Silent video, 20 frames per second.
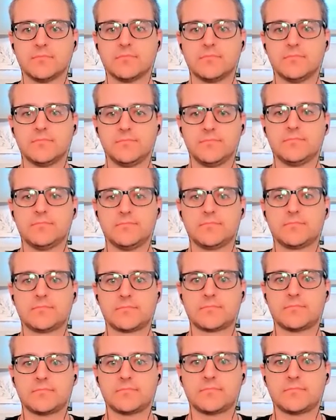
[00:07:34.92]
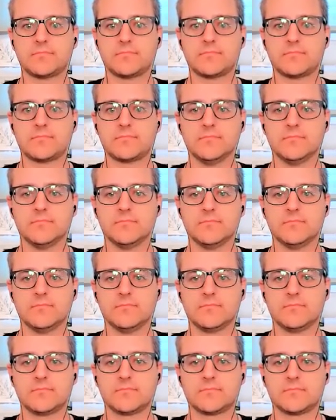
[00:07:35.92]

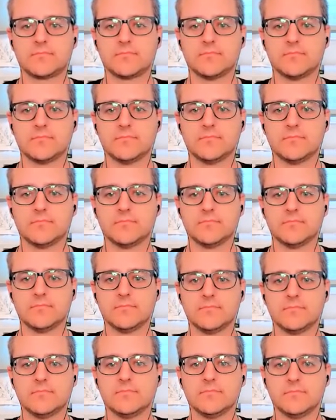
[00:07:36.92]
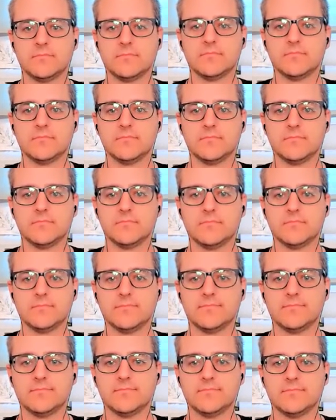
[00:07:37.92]

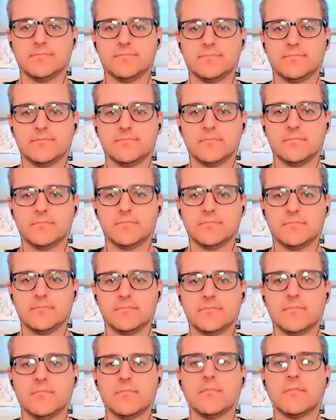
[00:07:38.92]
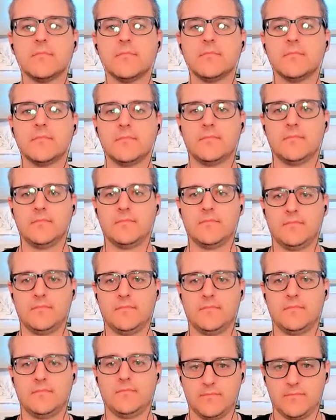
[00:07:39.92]

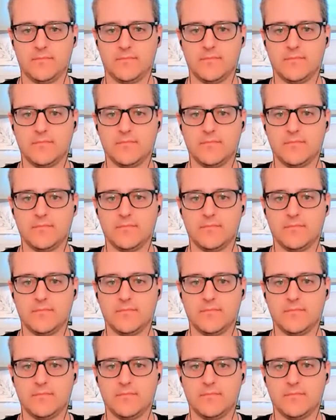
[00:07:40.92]
This person isn't speaking.